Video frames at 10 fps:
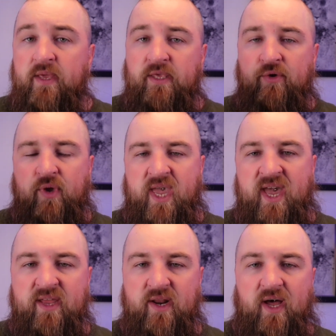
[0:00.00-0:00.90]
You
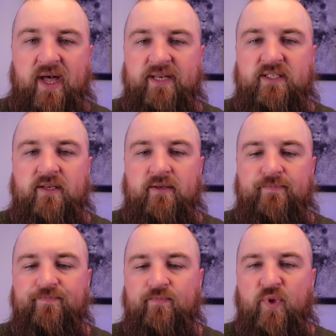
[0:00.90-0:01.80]
cannot,
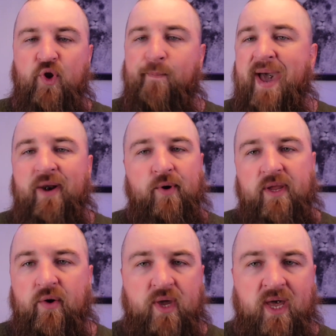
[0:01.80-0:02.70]
your battery,
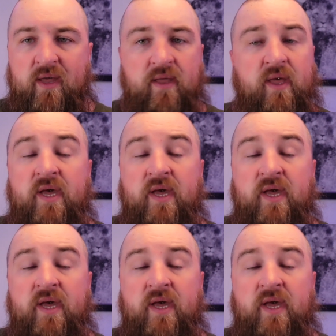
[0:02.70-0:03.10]
okay?